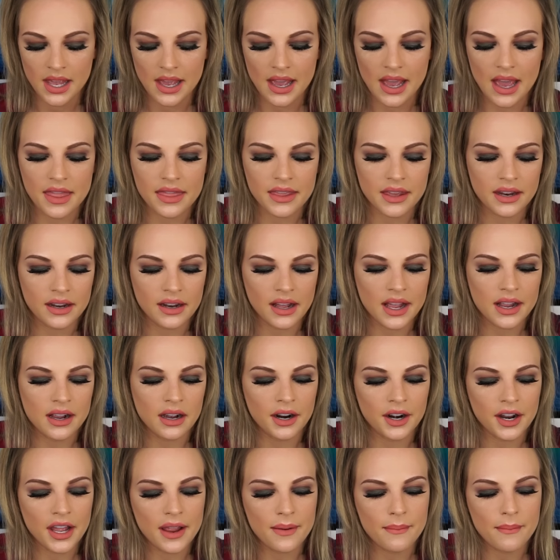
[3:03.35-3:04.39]
And then I
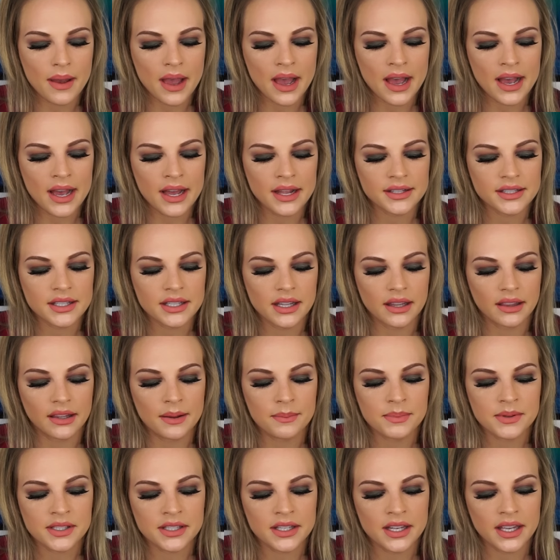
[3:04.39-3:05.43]
got a matte
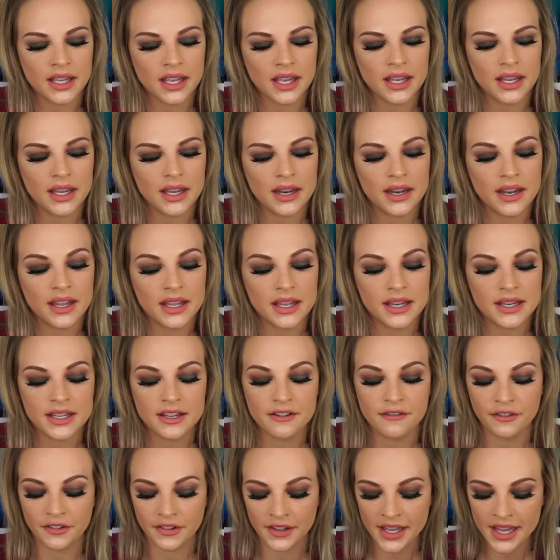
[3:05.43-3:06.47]
lipstick in
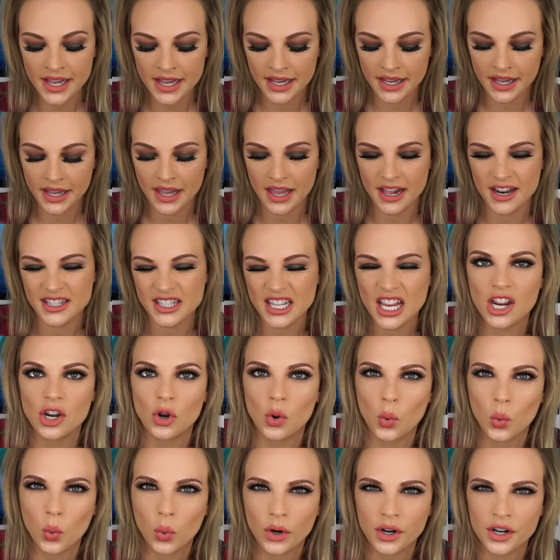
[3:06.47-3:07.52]
Indie Flick, and it's like an
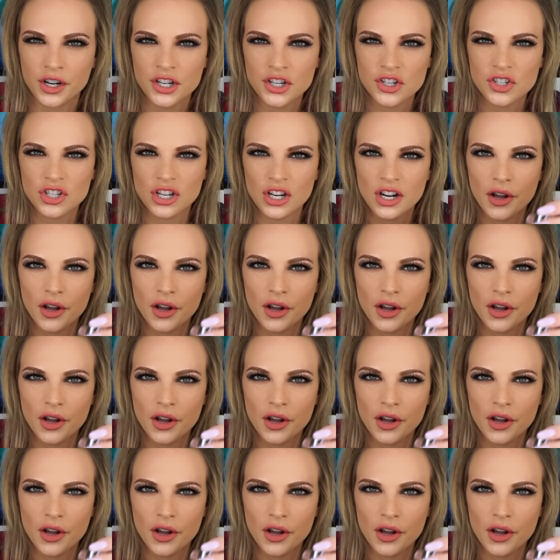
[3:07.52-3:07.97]
orange, you